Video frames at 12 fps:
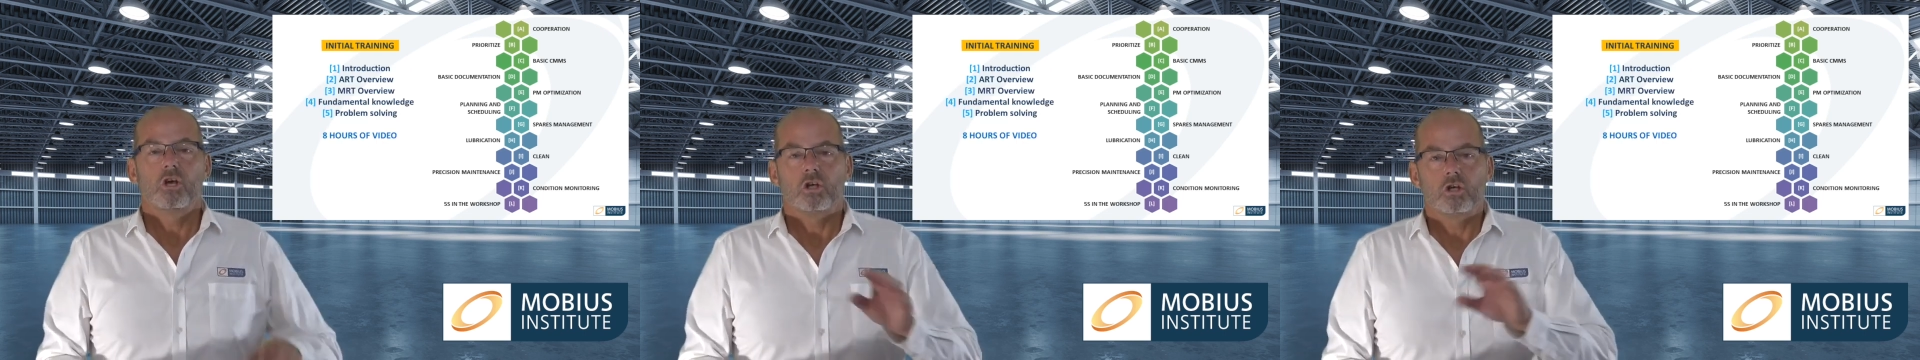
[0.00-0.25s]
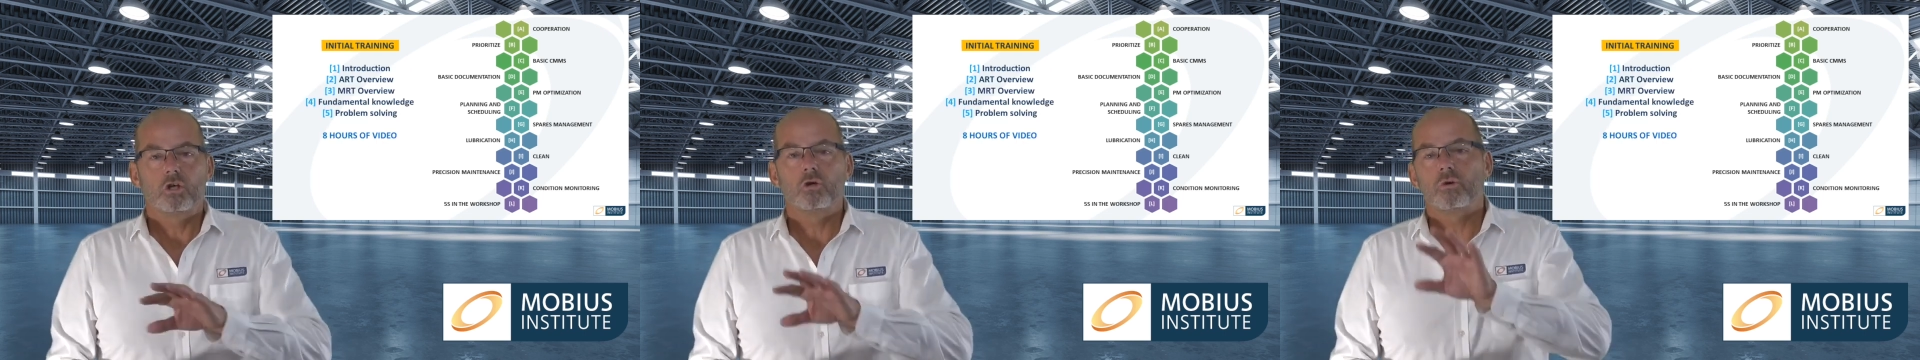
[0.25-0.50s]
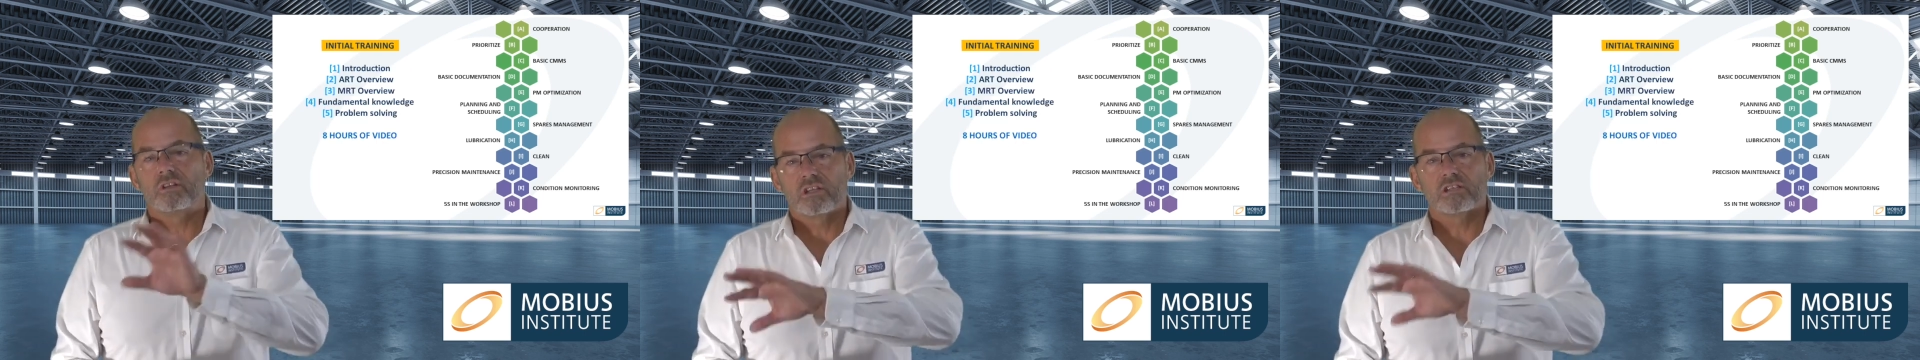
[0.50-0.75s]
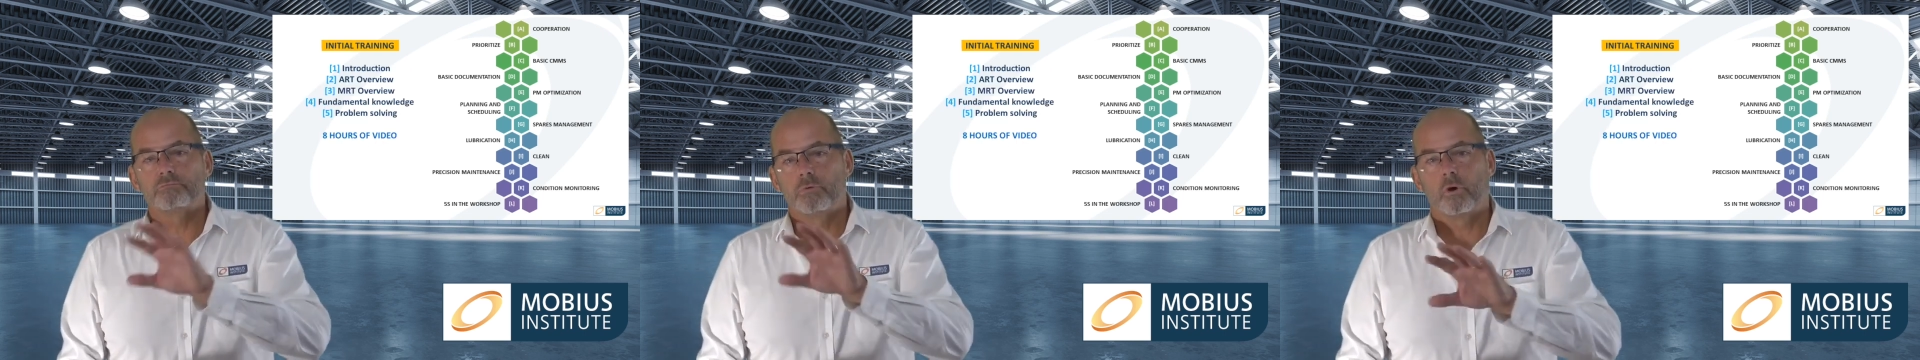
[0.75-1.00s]
you at
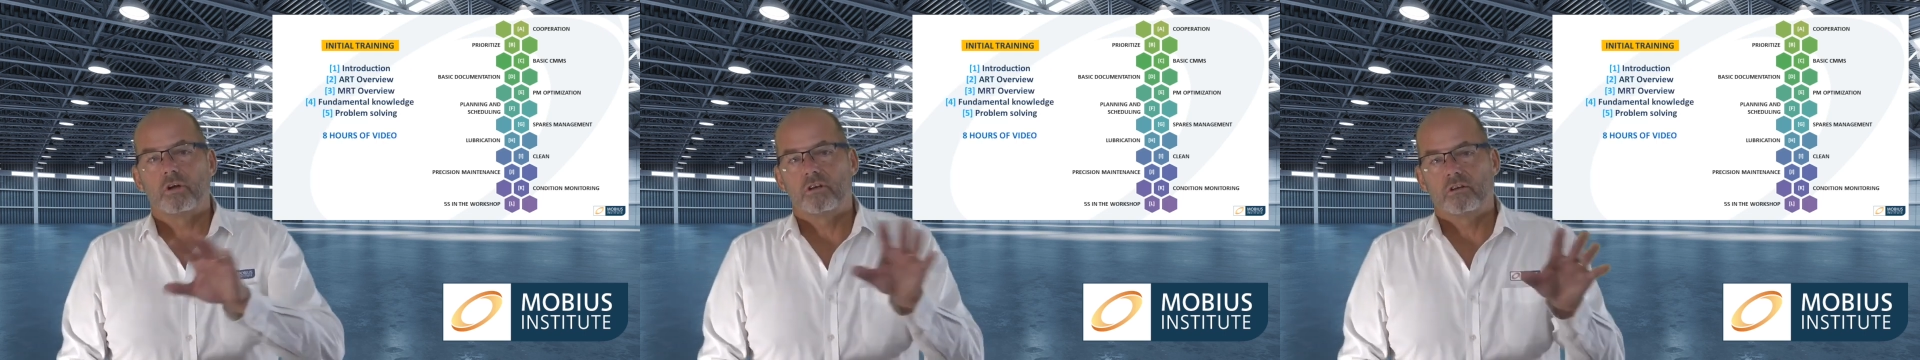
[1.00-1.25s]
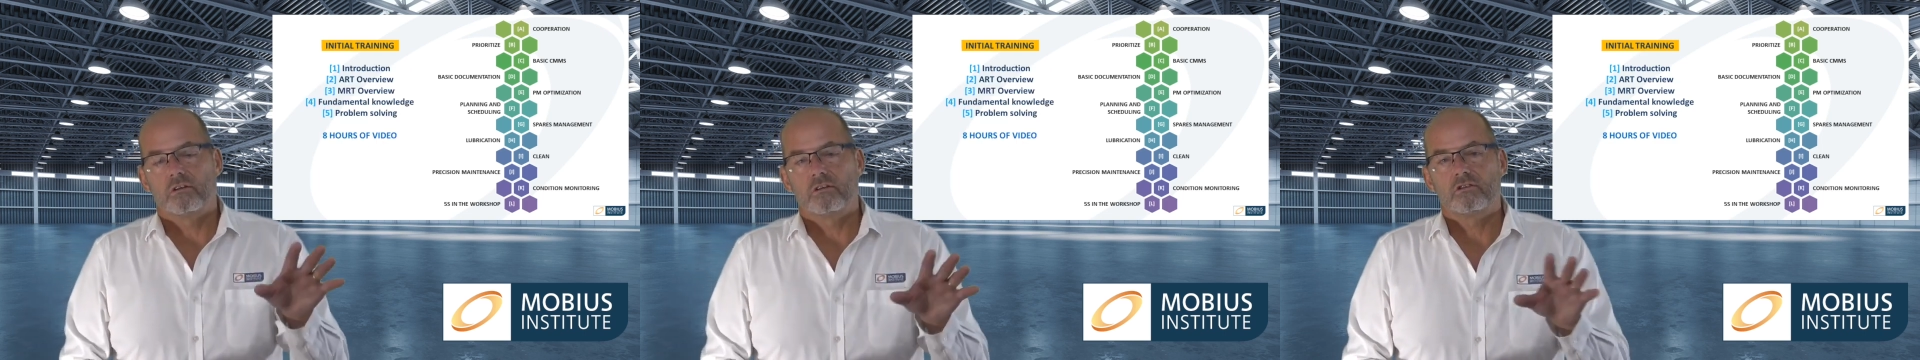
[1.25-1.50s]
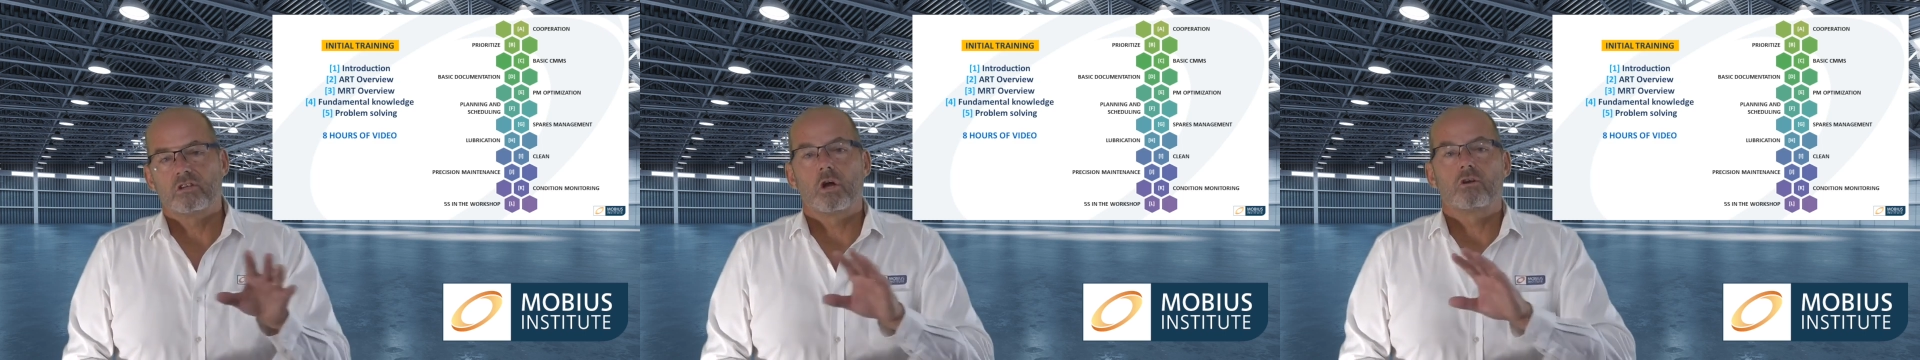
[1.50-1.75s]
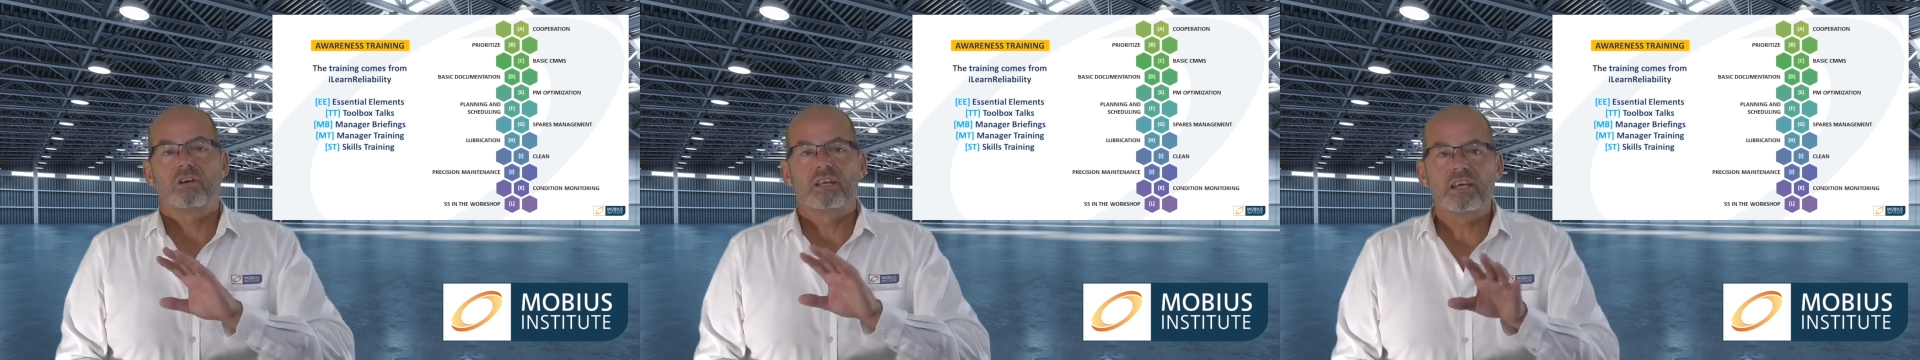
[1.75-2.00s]
this point
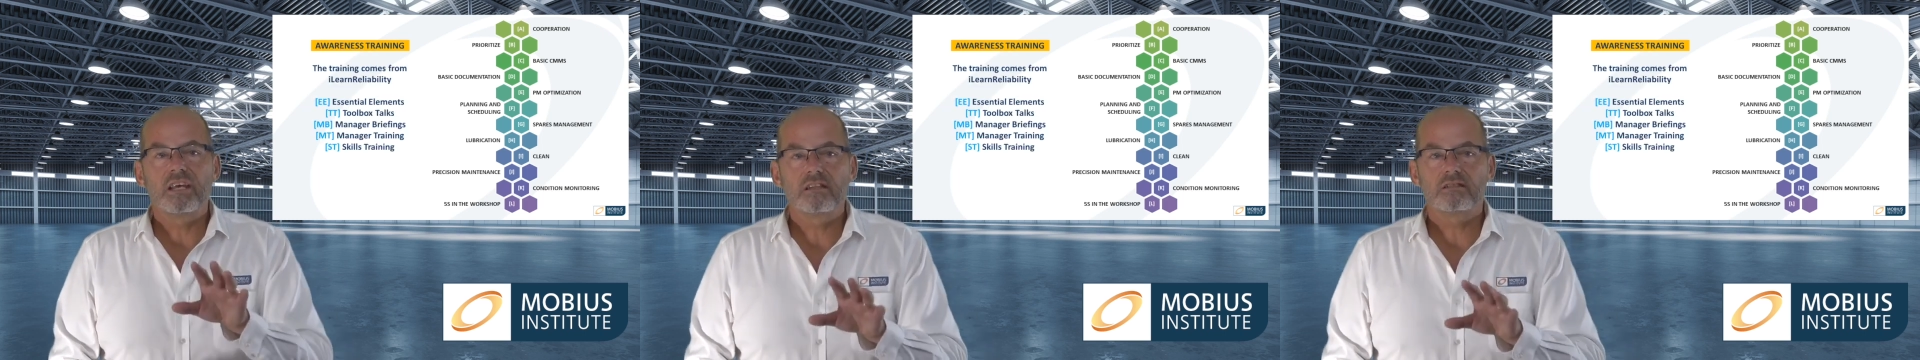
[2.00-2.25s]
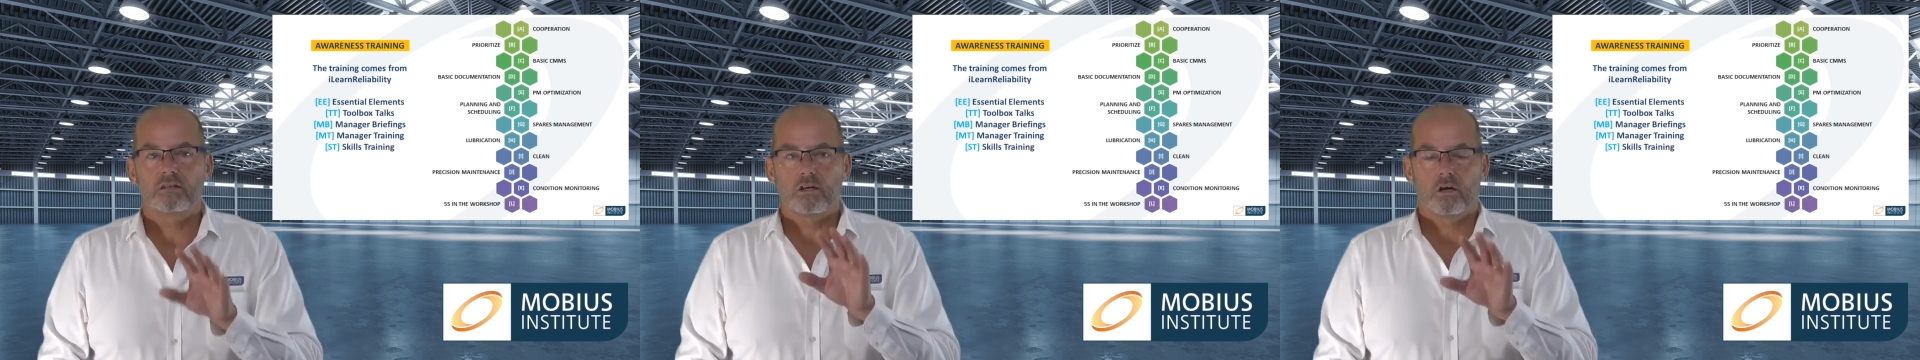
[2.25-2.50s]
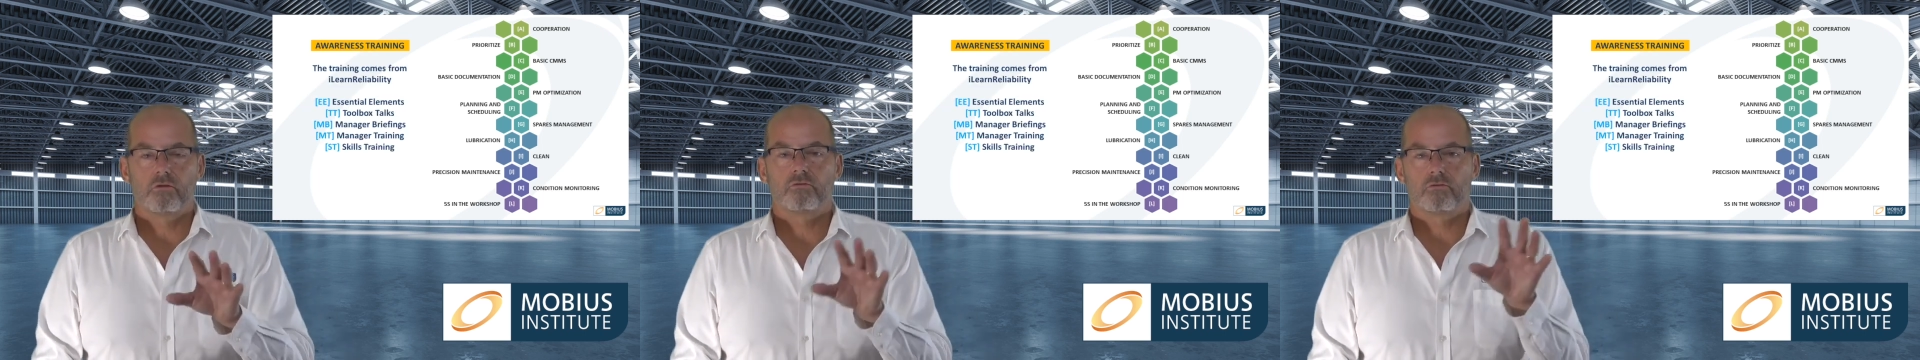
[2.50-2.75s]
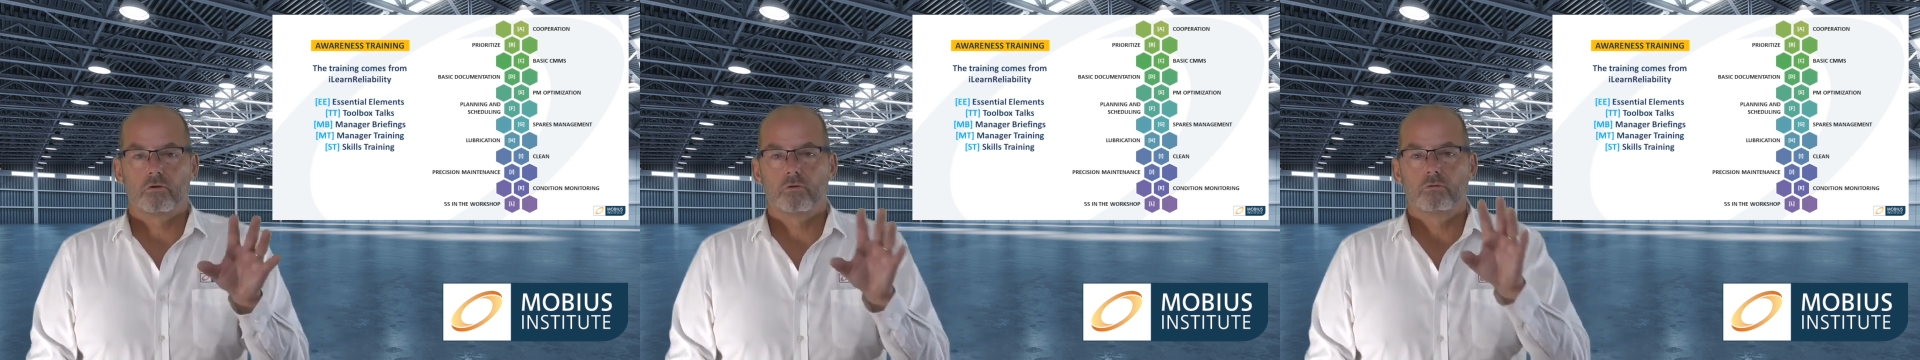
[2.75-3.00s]
don't need to go
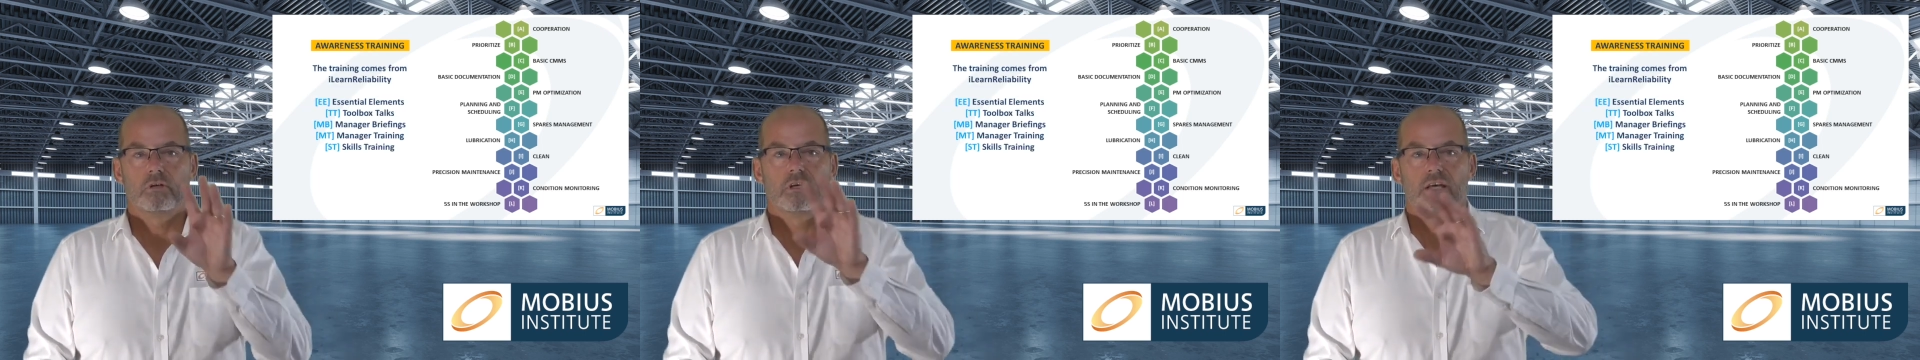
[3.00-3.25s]
through